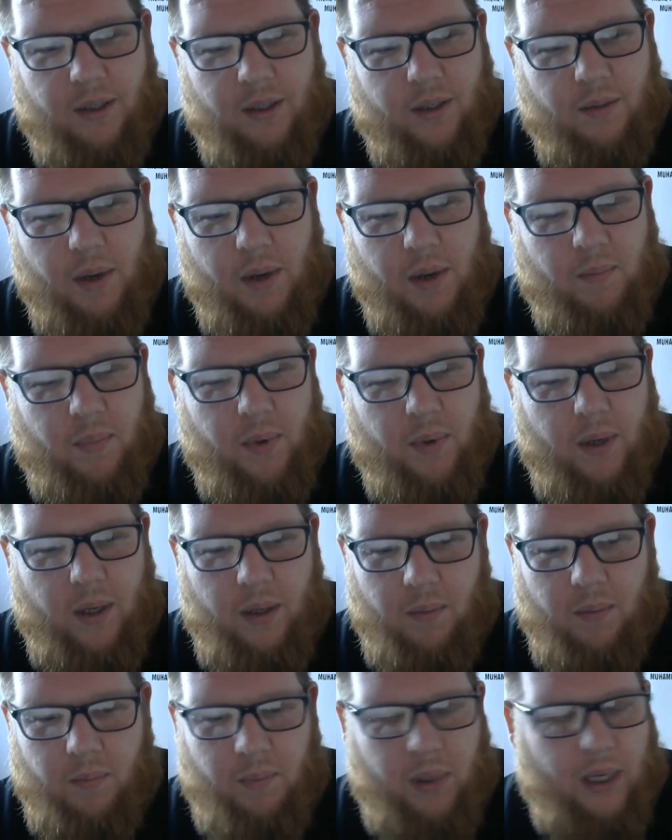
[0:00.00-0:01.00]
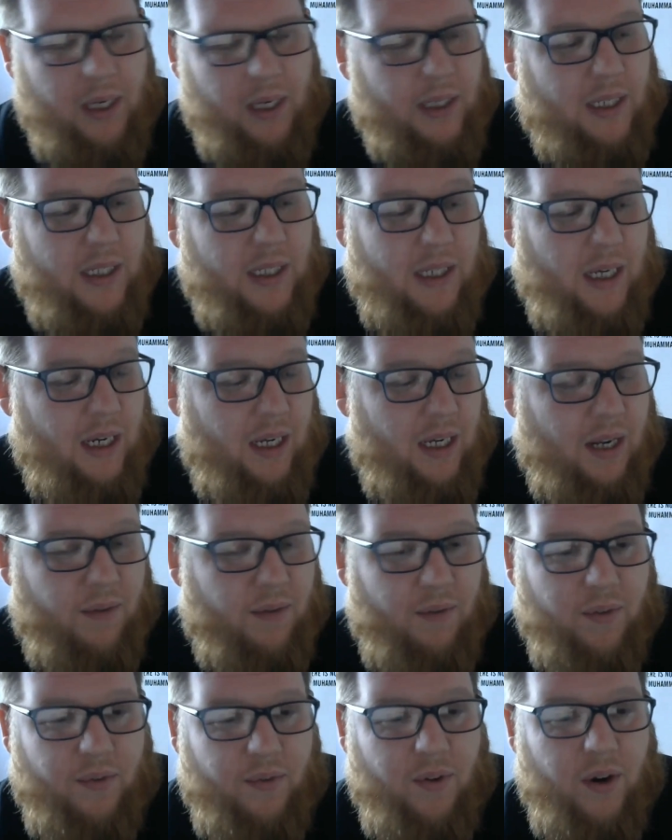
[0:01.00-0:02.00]
in places that you
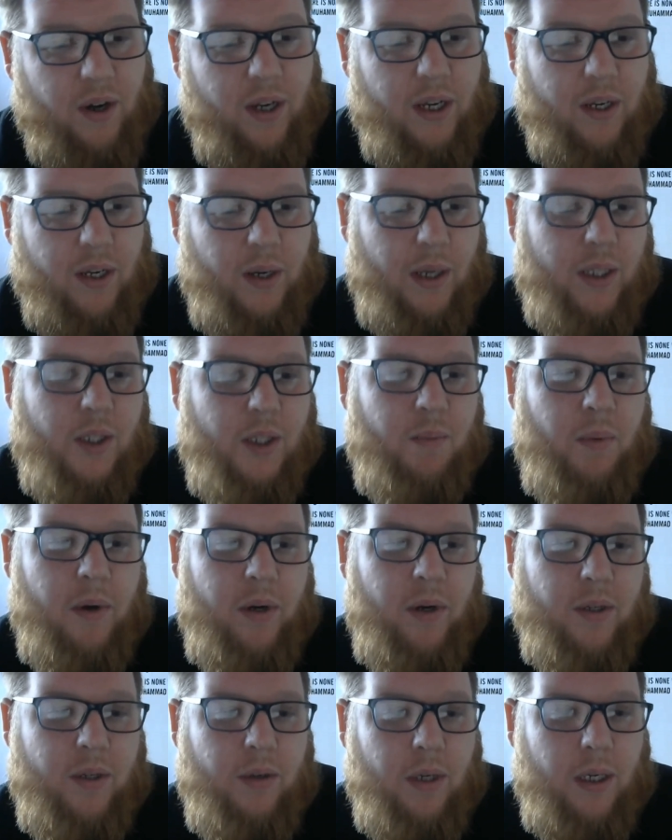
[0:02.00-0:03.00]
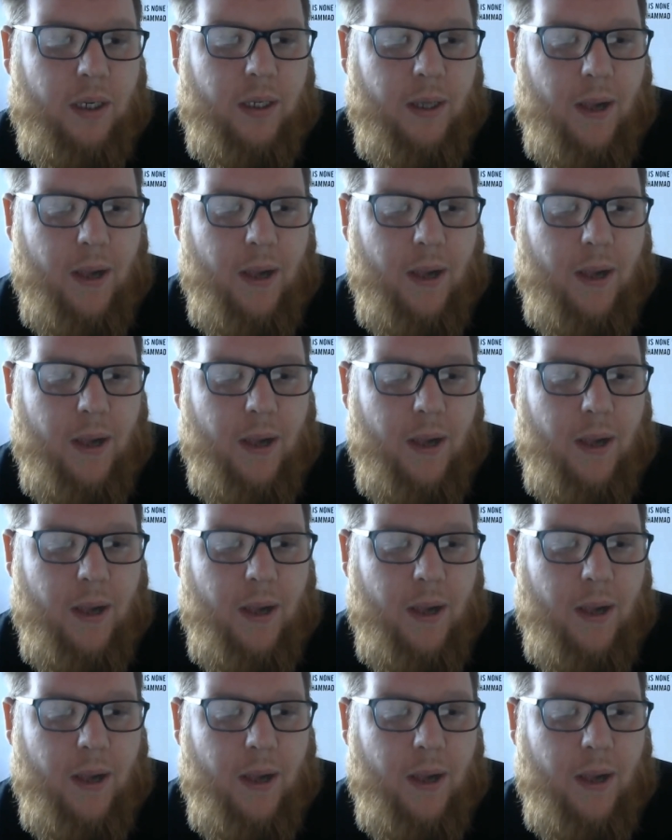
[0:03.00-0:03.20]
never thought you had spiritually.